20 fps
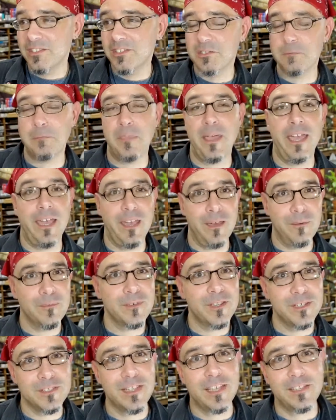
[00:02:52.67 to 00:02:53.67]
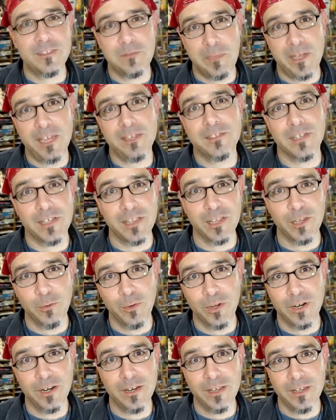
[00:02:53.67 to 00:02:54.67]
Spam, because that's basically
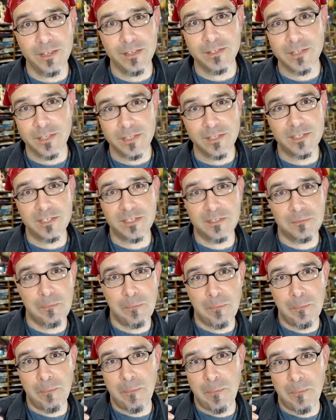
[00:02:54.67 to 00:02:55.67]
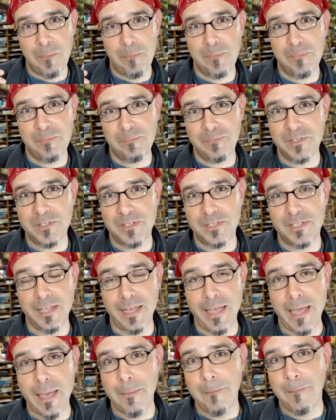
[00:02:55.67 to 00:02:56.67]
what it is. It's
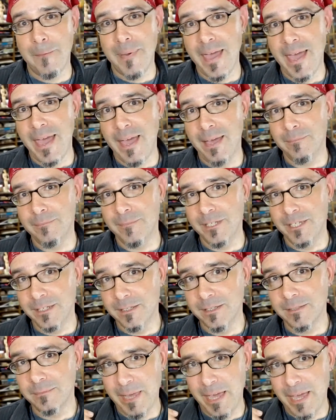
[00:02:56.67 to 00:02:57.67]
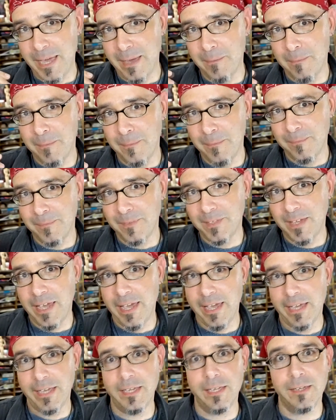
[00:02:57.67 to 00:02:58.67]
stab pamming, bam
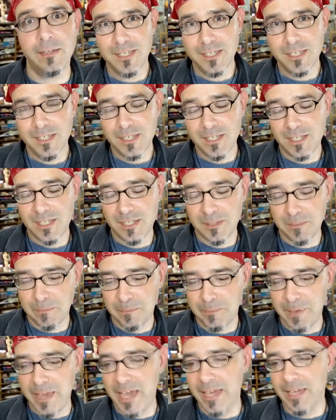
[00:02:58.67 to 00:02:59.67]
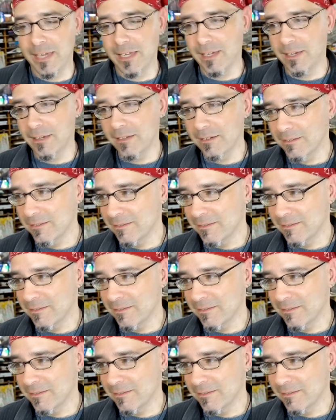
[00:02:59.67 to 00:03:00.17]
tagging, spagging.